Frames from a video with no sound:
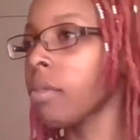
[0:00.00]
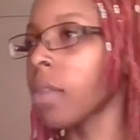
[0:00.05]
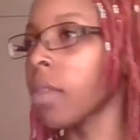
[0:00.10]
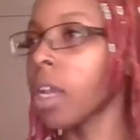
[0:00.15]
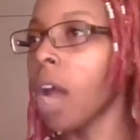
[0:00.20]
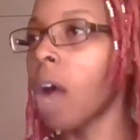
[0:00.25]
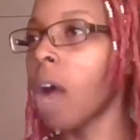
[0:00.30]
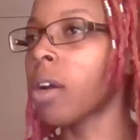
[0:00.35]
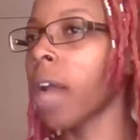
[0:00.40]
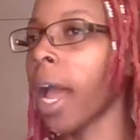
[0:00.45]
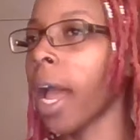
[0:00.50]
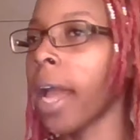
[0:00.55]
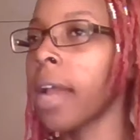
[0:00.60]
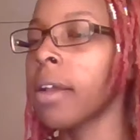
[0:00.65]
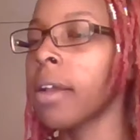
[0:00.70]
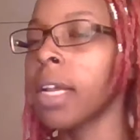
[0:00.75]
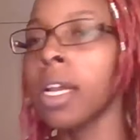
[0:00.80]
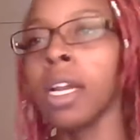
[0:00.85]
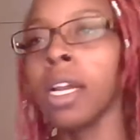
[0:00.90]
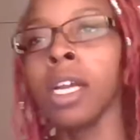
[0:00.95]
Okay.
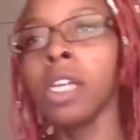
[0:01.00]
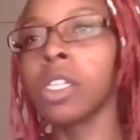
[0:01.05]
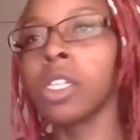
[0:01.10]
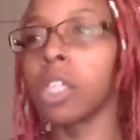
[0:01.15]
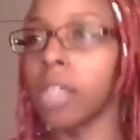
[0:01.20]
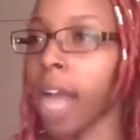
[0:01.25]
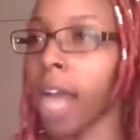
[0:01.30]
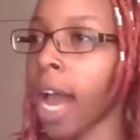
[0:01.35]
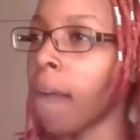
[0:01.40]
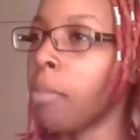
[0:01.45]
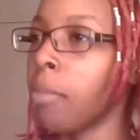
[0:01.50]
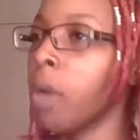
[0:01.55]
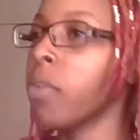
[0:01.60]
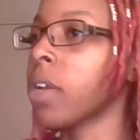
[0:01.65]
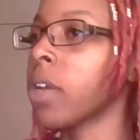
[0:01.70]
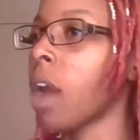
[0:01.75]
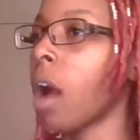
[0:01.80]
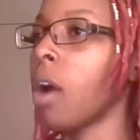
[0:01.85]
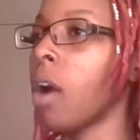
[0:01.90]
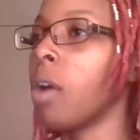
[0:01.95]
So now
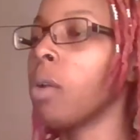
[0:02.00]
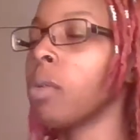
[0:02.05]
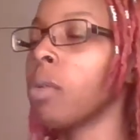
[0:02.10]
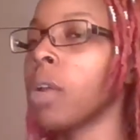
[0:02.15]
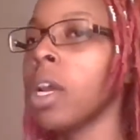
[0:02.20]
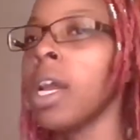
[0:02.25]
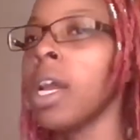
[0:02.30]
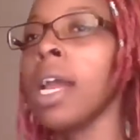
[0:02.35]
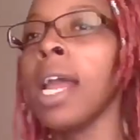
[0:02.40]
moving on.